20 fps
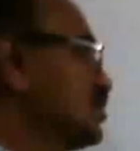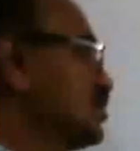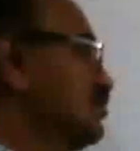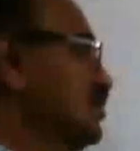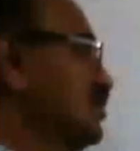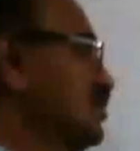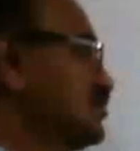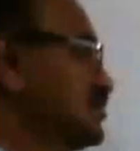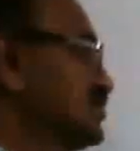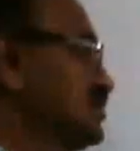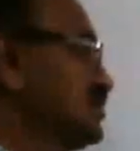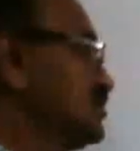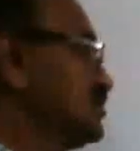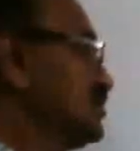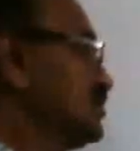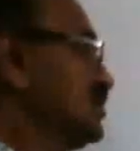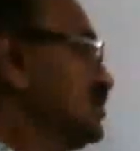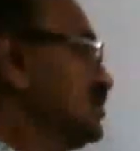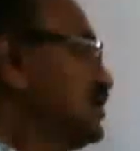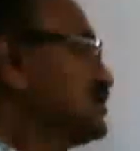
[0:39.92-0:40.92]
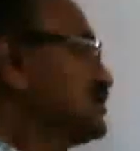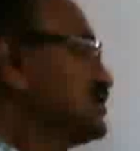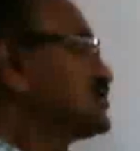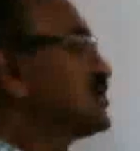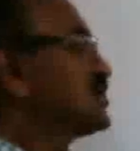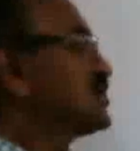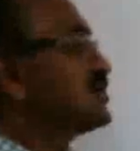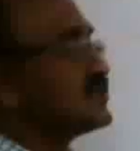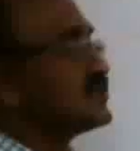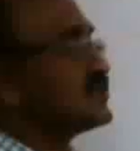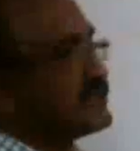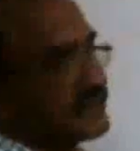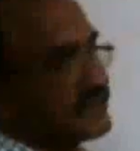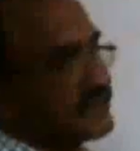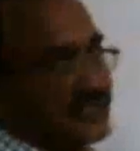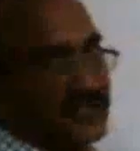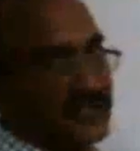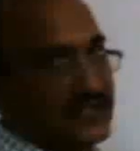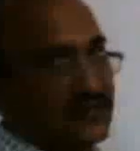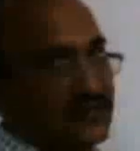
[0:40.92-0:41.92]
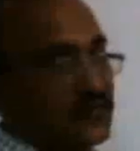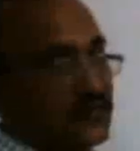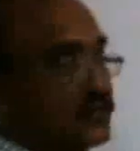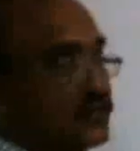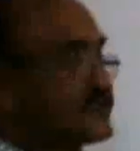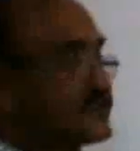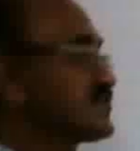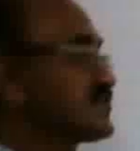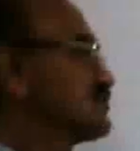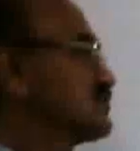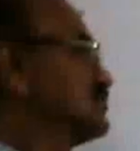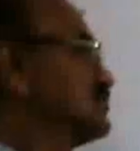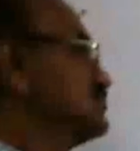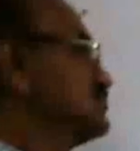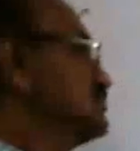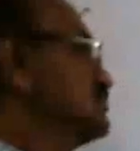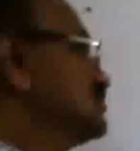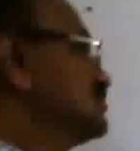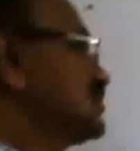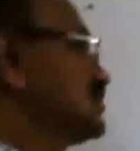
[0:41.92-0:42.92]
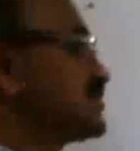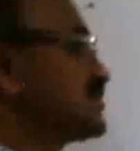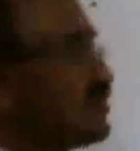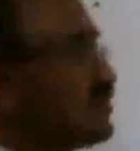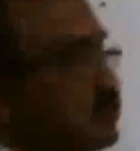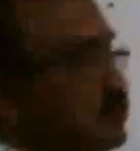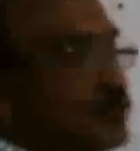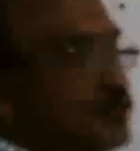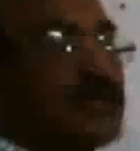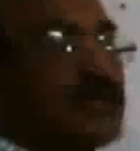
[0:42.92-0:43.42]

about change in the state, of course. Some more,